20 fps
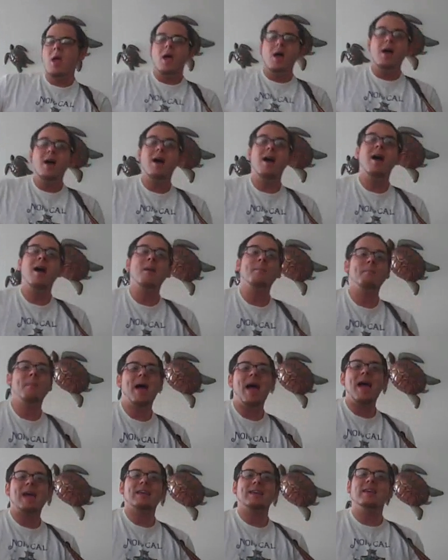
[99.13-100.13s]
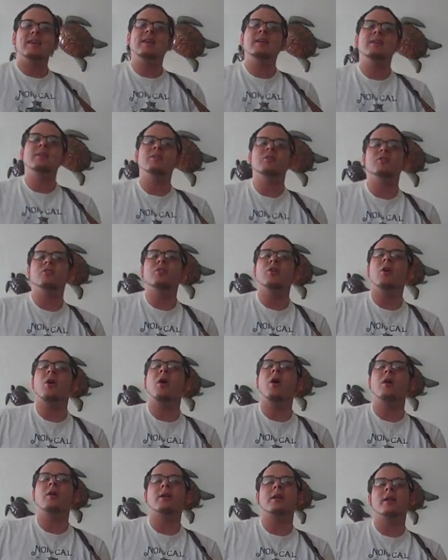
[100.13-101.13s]
hop back in the
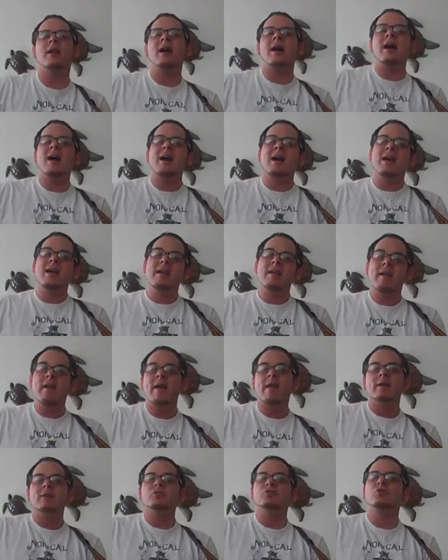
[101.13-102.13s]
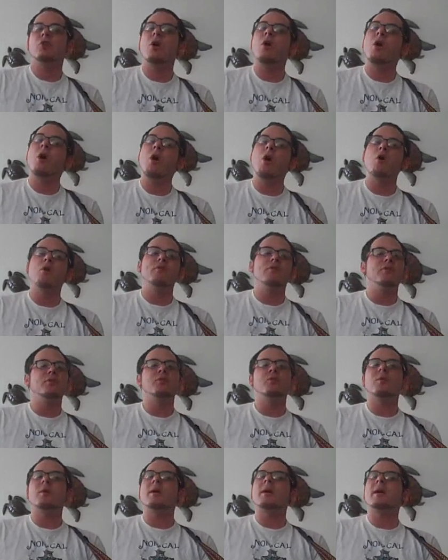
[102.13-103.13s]
car and I
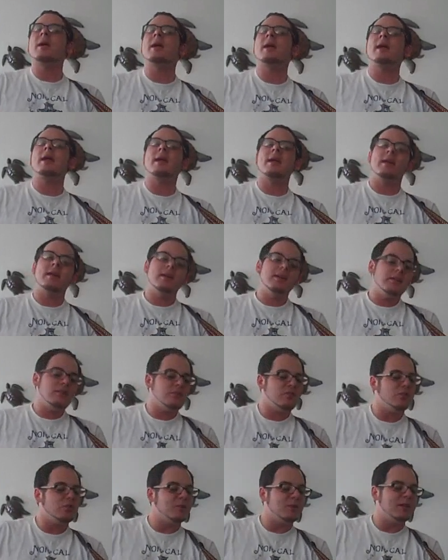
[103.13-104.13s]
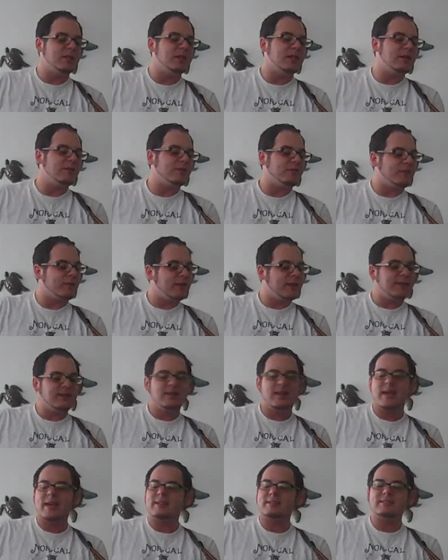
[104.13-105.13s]
drove away to a
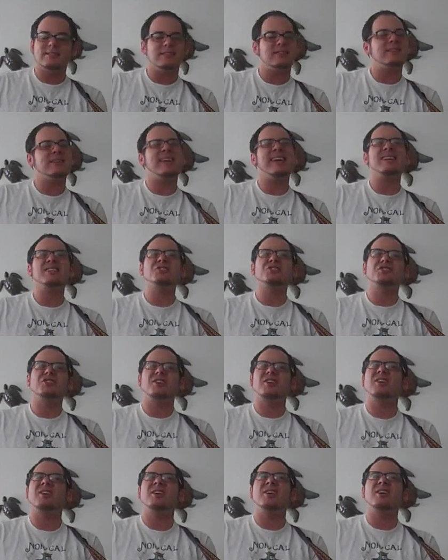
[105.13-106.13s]
different destination.